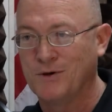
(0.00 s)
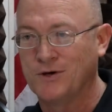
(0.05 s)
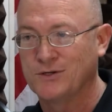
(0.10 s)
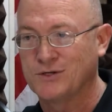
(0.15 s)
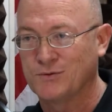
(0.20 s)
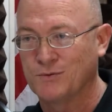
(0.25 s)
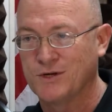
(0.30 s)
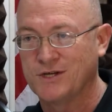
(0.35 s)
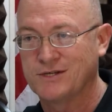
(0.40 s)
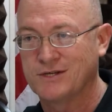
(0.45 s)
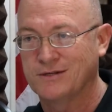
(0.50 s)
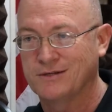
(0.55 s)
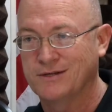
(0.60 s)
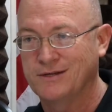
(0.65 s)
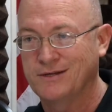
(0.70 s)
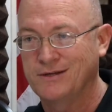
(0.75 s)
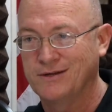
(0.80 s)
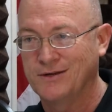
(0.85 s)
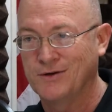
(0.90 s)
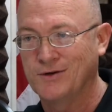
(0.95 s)
most
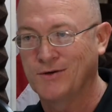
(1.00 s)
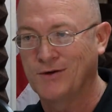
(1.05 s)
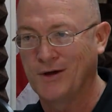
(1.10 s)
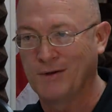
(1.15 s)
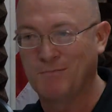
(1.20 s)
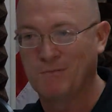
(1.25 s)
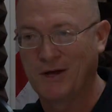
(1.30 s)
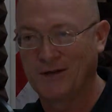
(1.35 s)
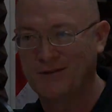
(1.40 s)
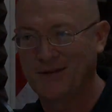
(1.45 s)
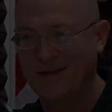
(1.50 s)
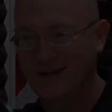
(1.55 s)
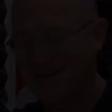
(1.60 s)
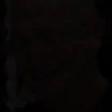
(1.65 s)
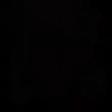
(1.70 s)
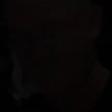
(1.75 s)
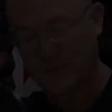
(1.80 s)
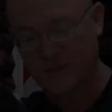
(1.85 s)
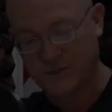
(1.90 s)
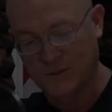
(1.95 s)
recently here on
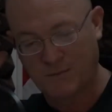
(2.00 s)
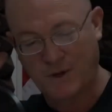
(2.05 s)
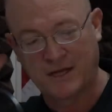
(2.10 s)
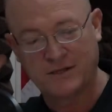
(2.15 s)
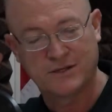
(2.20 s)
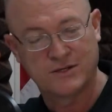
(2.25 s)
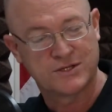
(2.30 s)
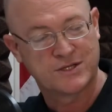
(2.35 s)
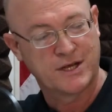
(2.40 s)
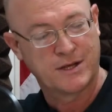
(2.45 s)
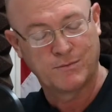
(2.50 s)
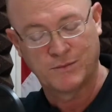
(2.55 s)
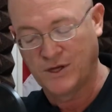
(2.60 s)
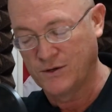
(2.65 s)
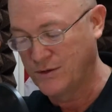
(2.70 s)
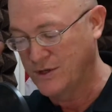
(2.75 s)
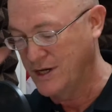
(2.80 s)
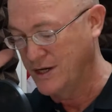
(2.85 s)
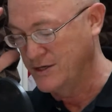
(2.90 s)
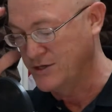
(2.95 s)
Monday was about the same
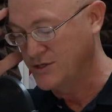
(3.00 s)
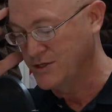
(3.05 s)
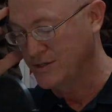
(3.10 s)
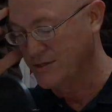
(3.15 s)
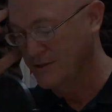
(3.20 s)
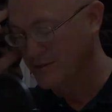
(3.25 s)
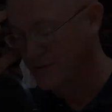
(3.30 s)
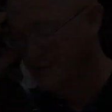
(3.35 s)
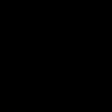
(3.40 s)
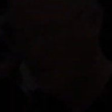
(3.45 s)
location.